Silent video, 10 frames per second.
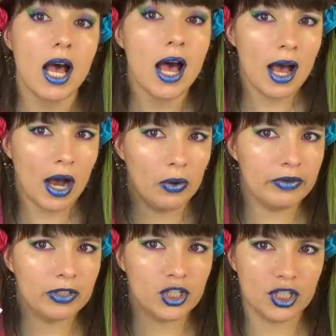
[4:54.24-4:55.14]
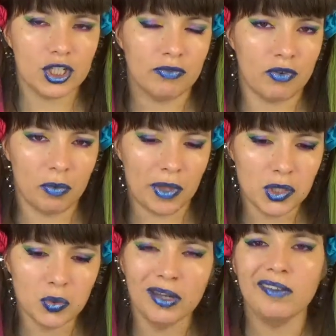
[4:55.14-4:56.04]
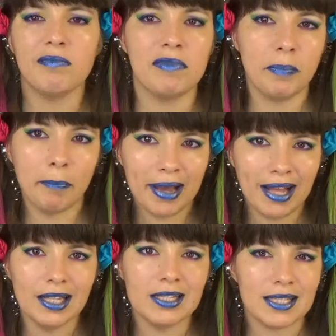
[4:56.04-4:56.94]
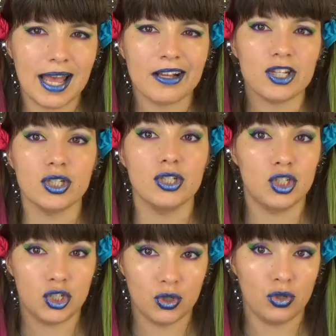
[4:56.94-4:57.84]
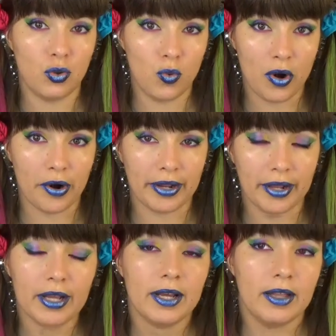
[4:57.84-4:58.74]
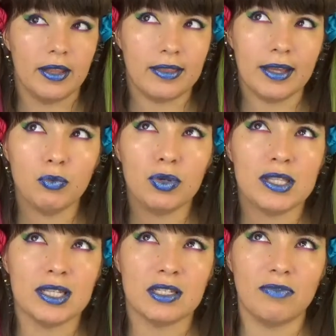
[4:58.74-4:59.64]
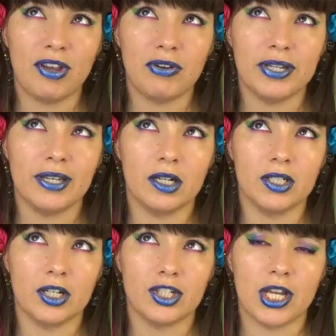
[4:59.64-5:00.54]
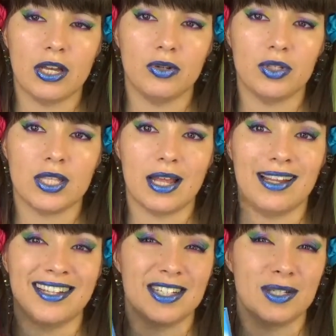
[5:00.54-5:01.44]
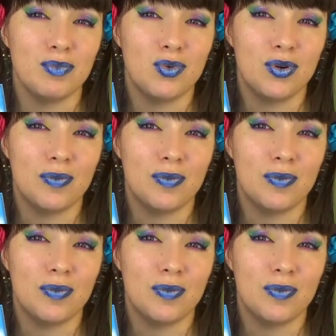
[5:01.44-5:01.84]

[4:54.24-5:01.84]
However, judging from this one, the palettes actually should work. The thing with this Fairy Garden eyeshadow is that it is more